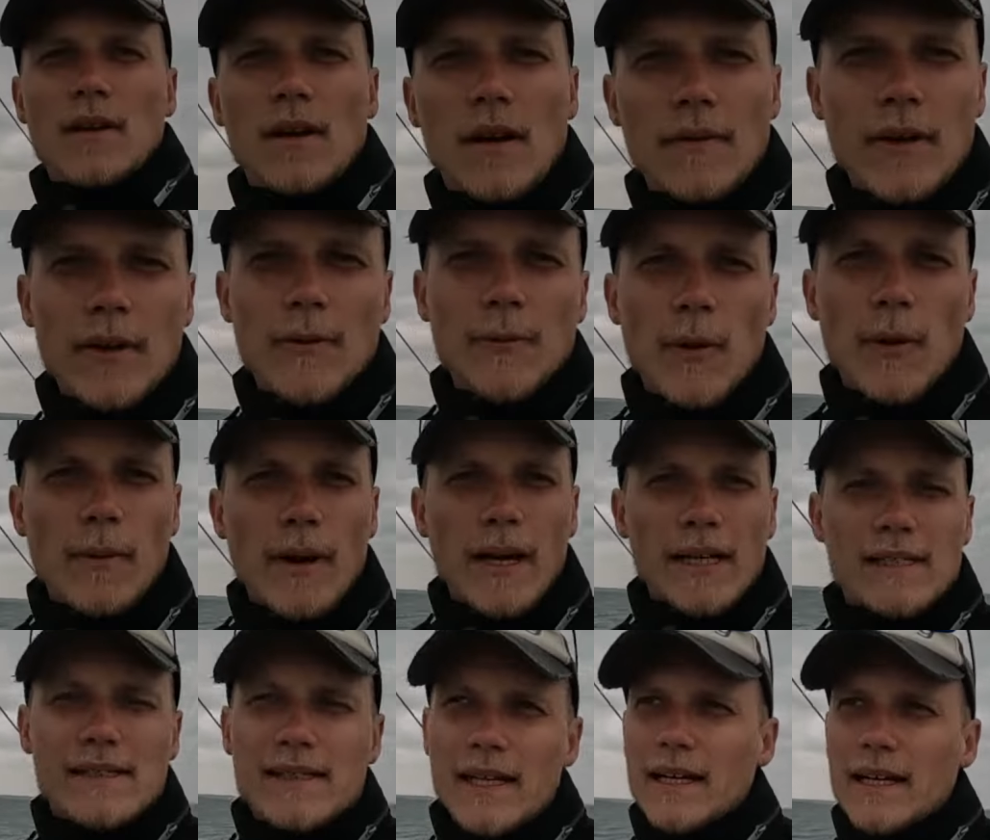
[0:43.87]
I've had to put my
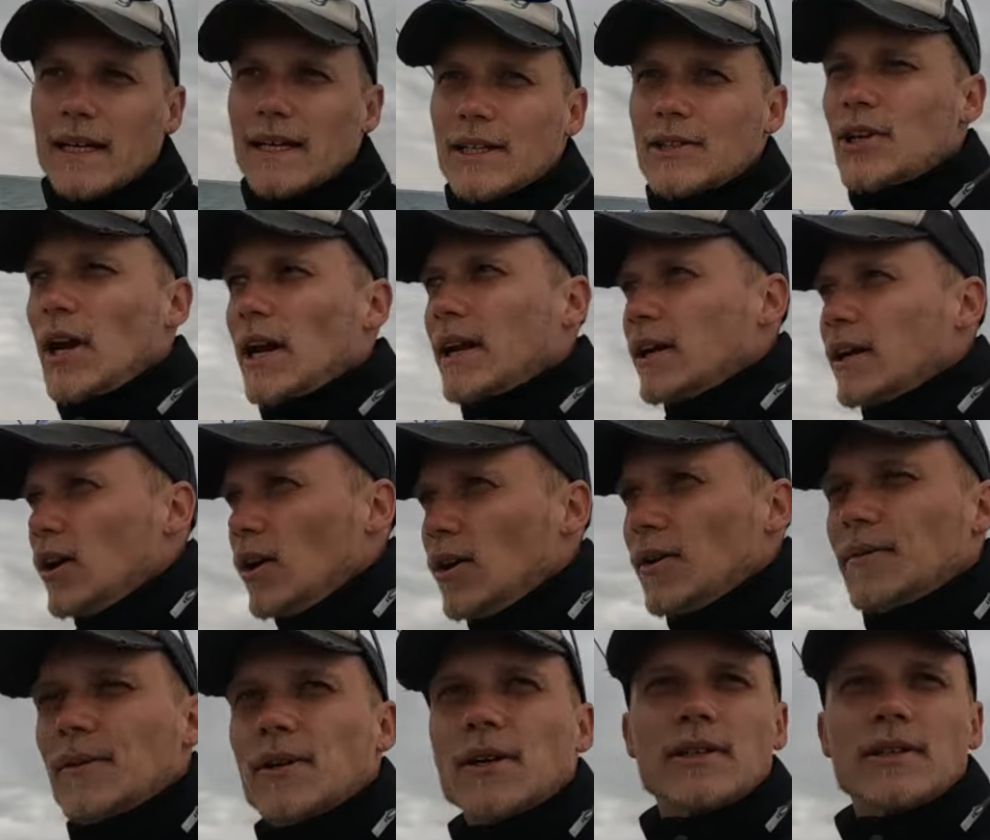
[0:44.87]
sailing jacket
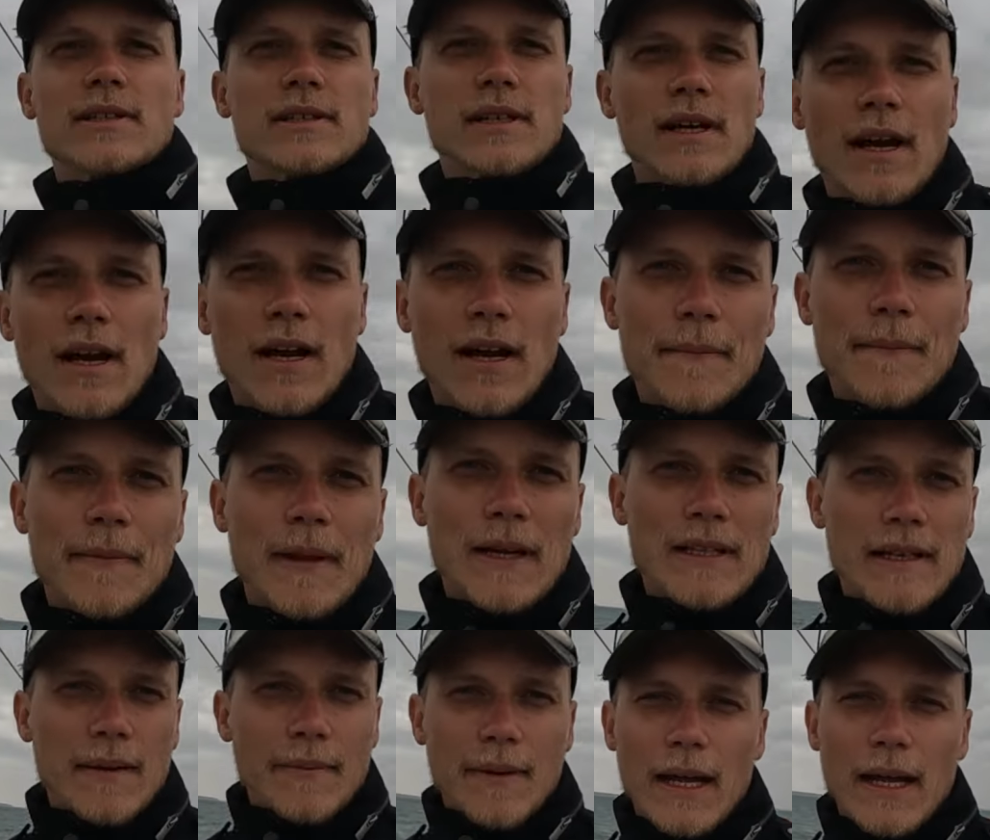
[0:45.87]
on because
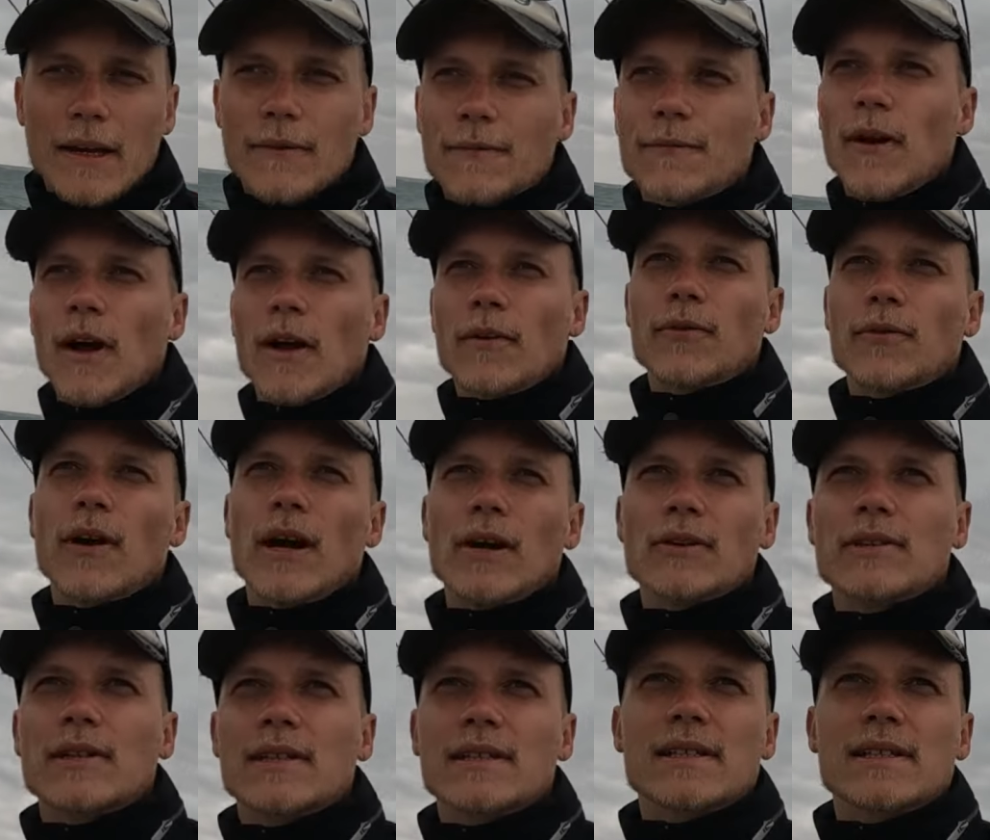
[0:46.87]
as I'm getting further
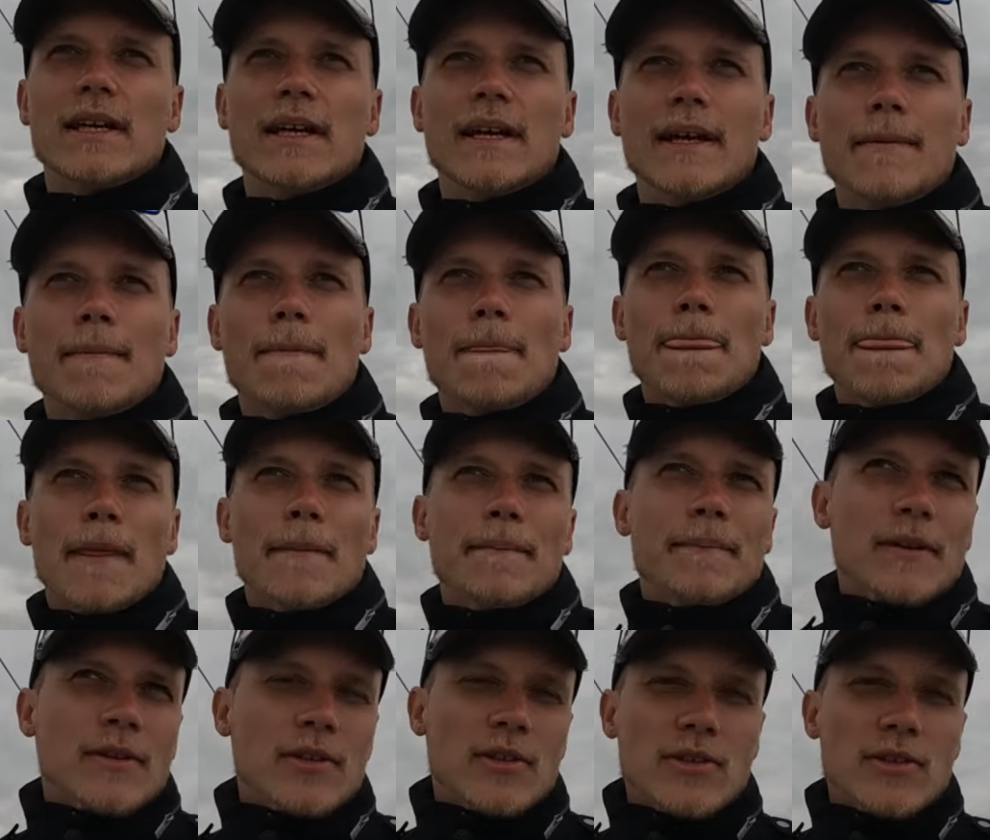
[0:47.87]
out to sea,
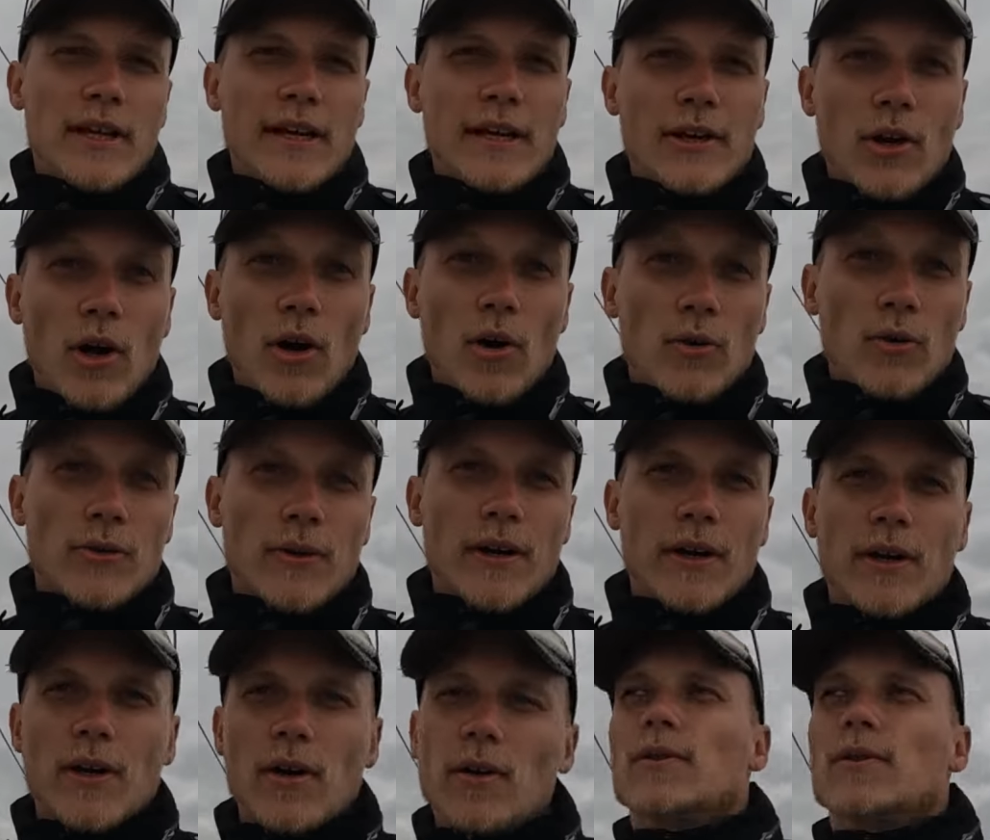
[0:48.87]
it's just getting colder
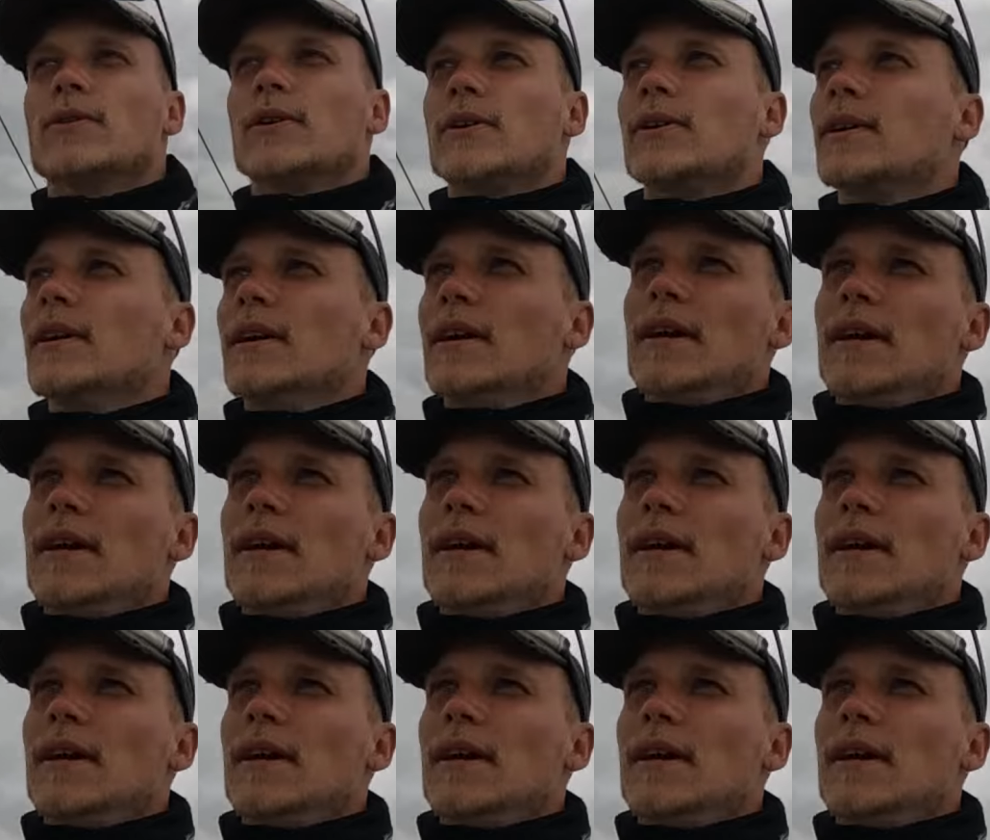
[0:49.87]
and colder.